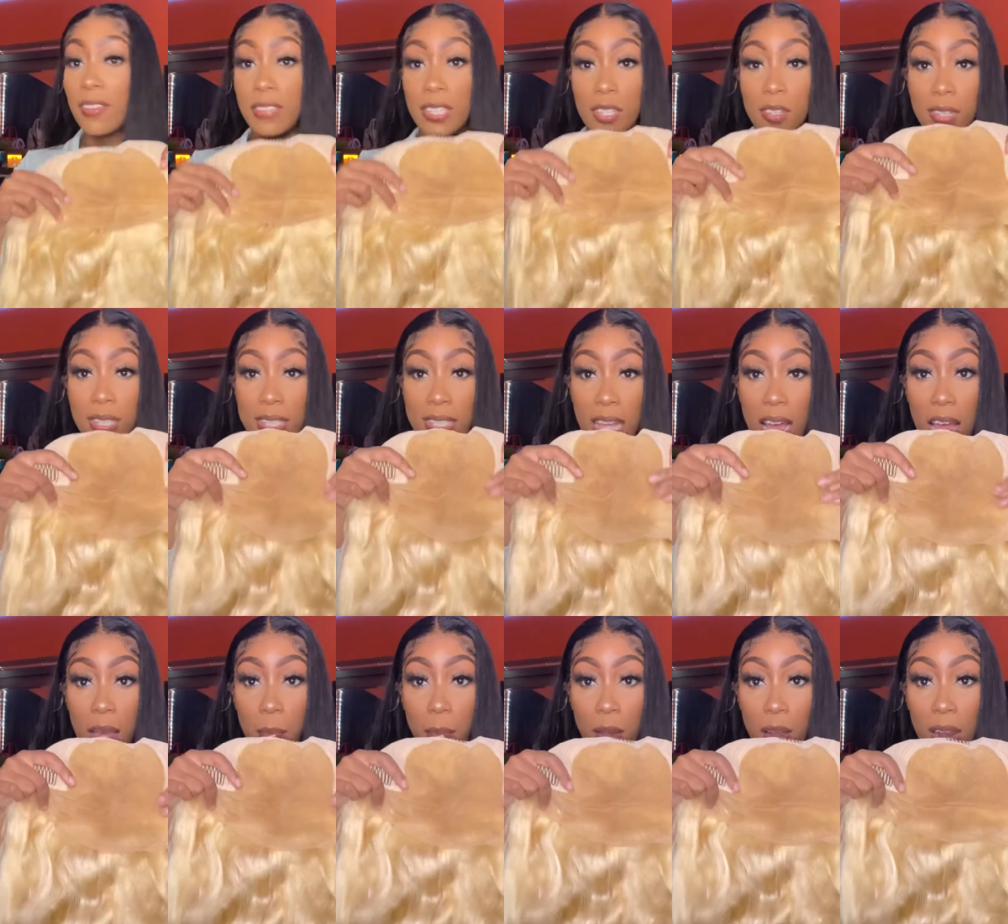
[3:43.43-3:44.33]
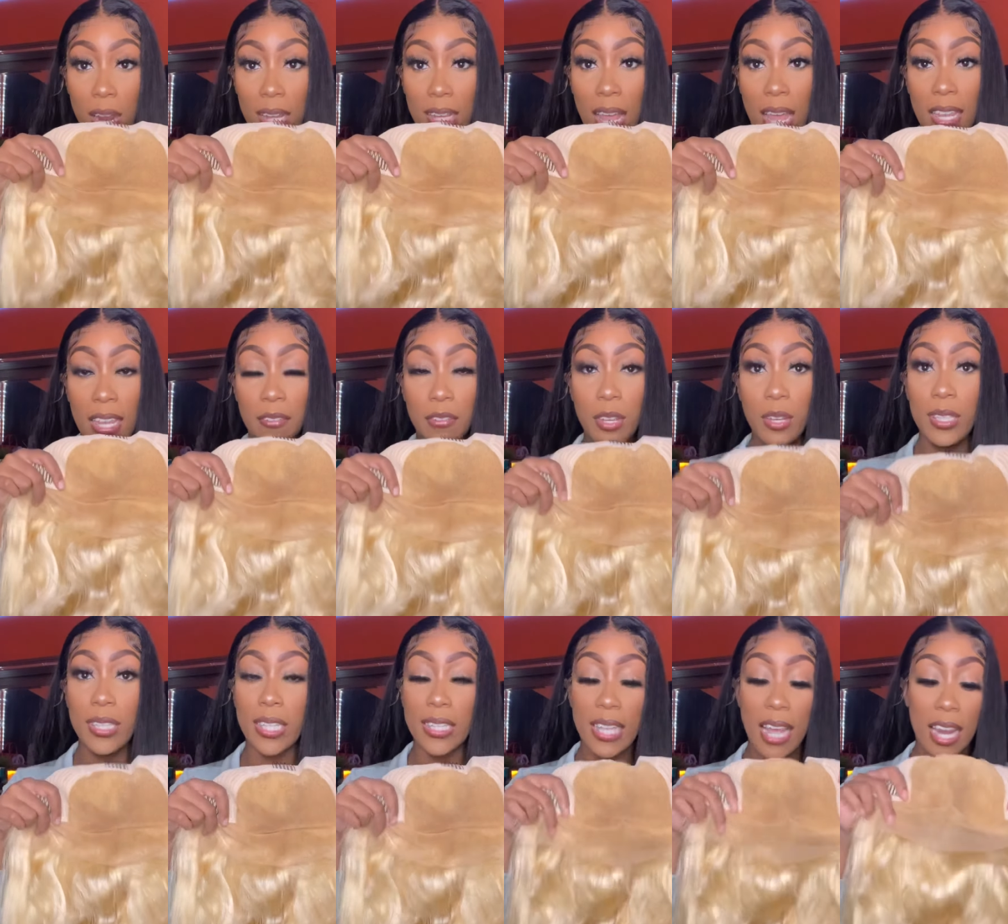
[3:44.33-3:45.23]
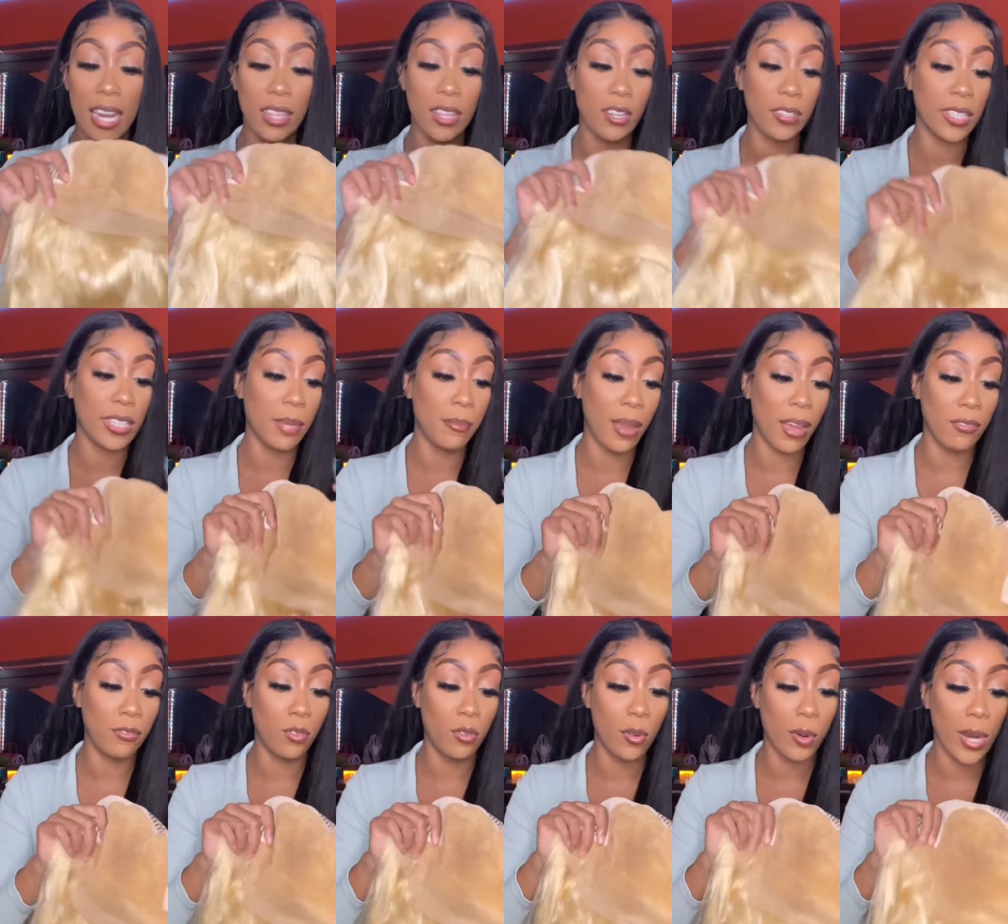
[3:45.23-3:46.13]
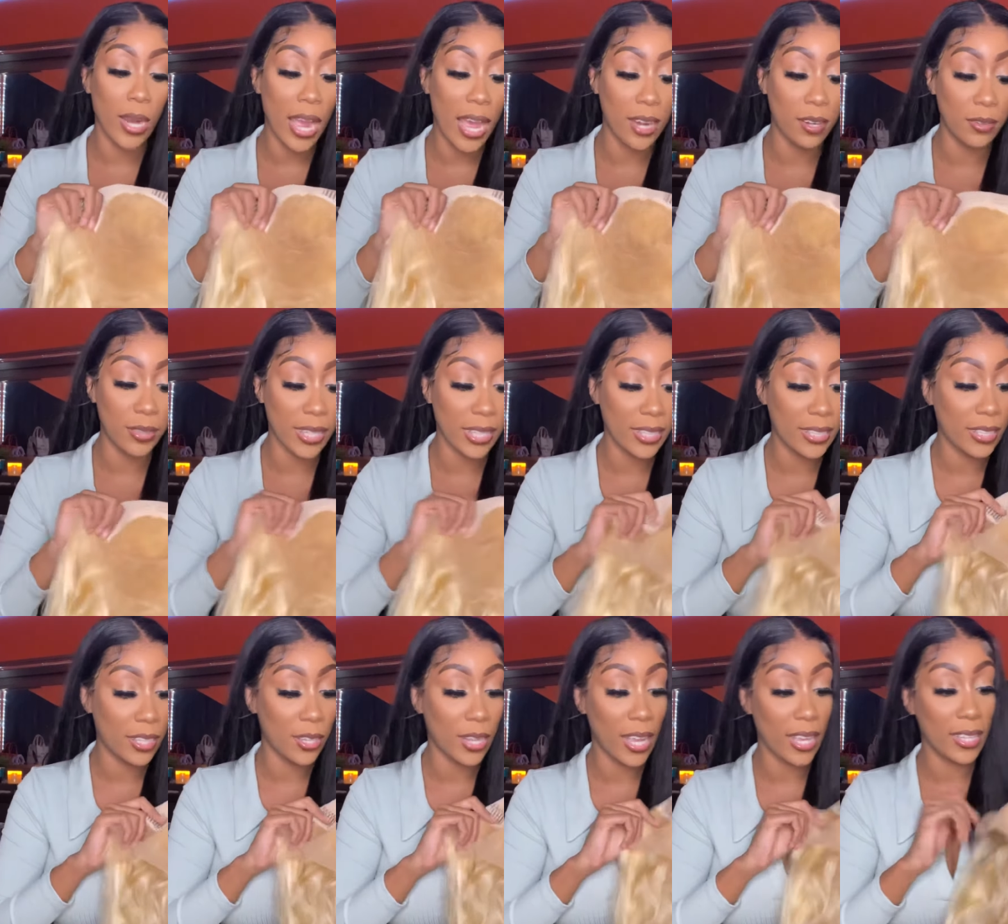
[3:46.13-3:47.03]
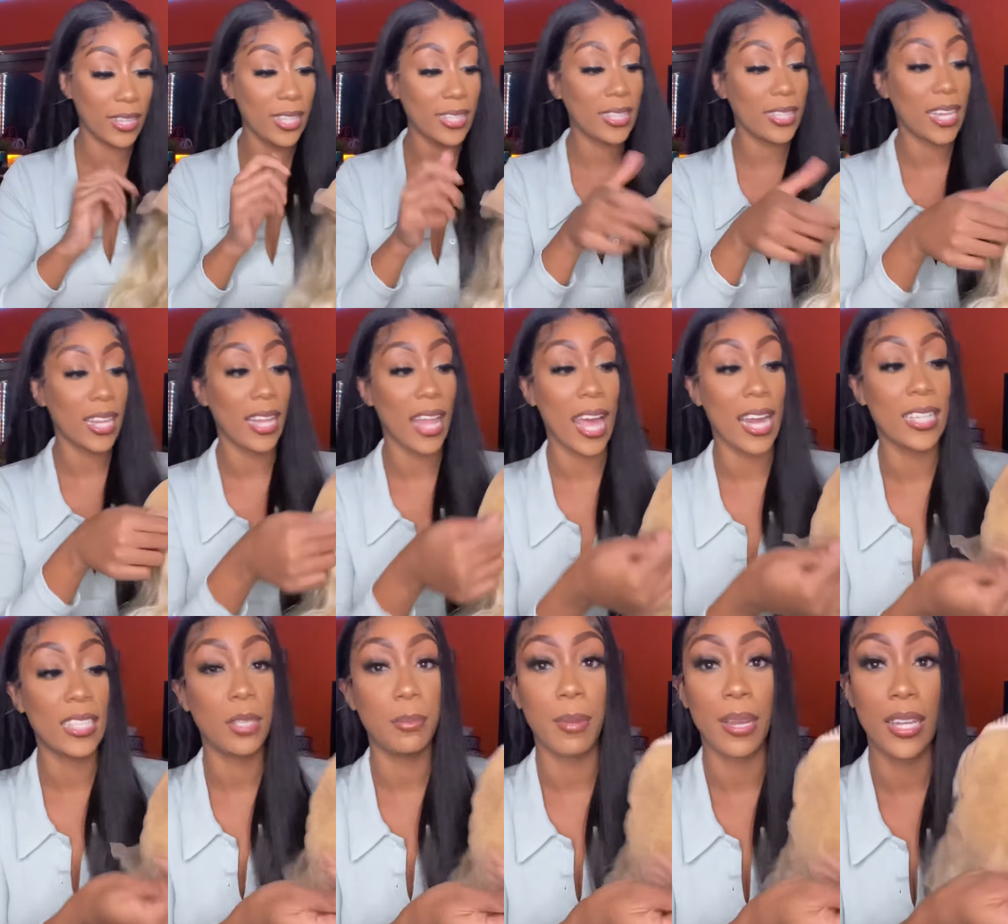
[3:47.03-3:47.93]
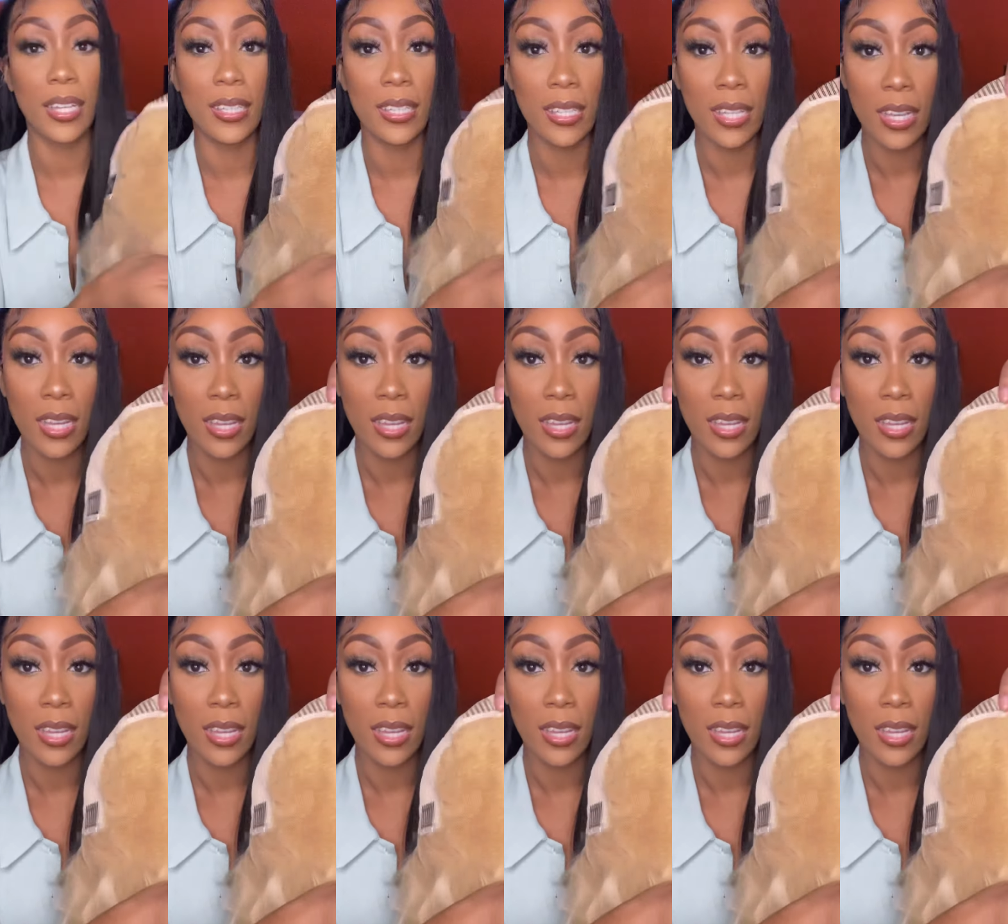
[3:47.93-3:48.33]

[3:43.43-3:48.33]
to do a side part. If you just got a 13x4, I don't think so. This is a lot of space.